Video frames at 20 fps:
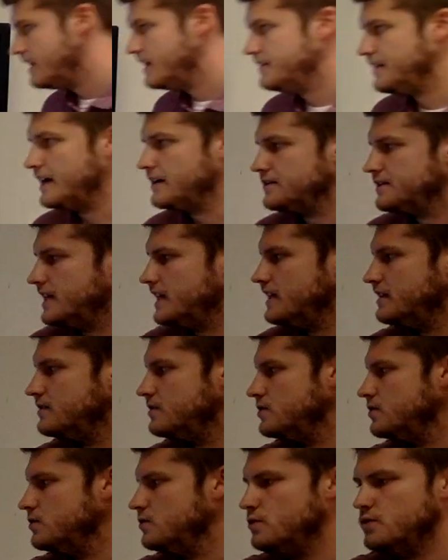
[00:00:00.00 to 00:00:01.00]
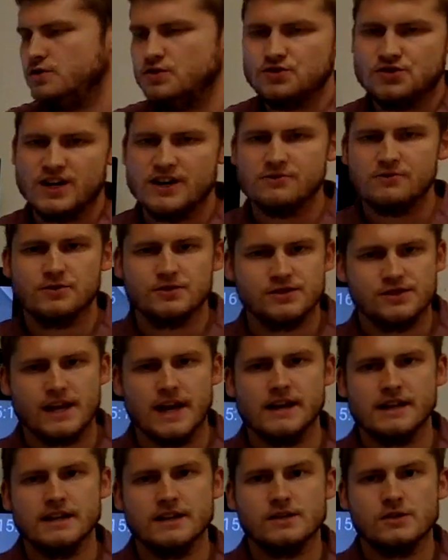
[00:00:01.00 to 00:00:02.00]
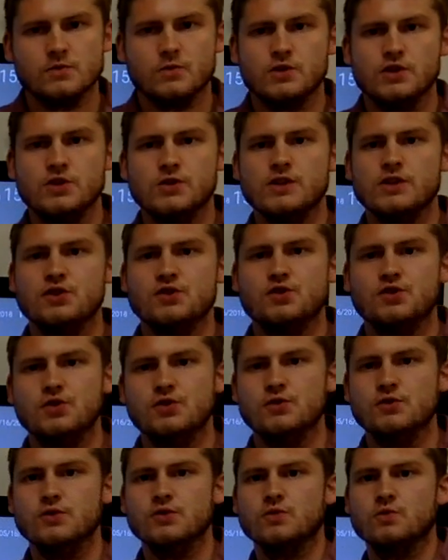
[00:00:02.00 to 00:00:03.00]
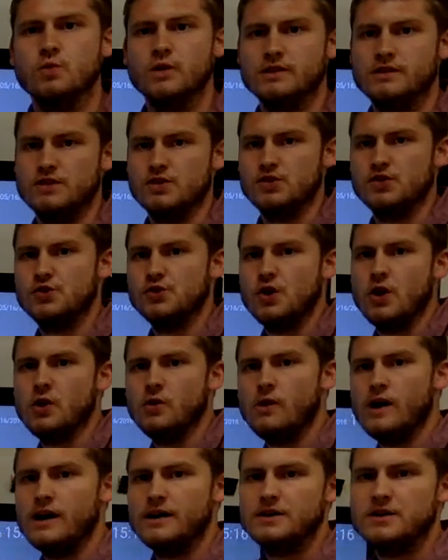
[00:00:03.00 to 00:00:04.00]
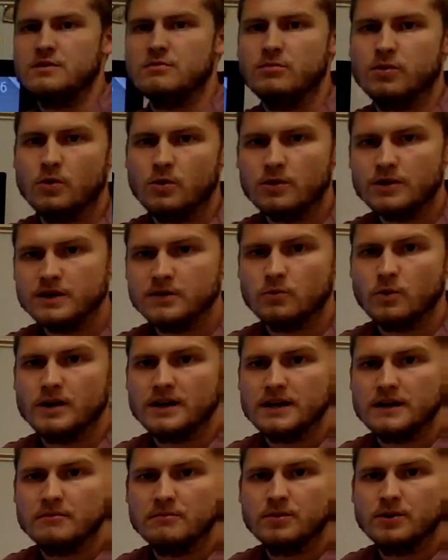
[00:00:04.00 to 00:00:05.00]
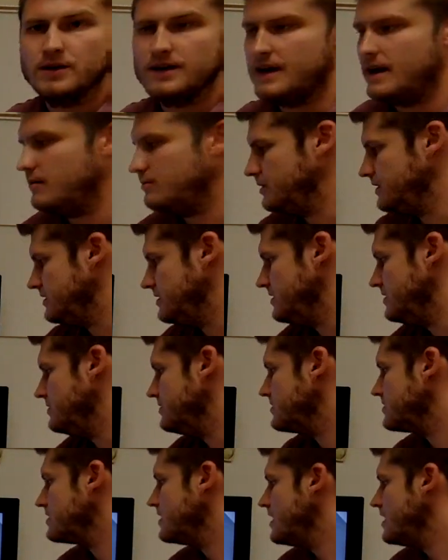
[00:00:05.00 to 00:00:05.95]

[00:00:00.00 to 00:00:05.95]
that'll take you to your general settings where you can choose what to show on your board and what input and output to use.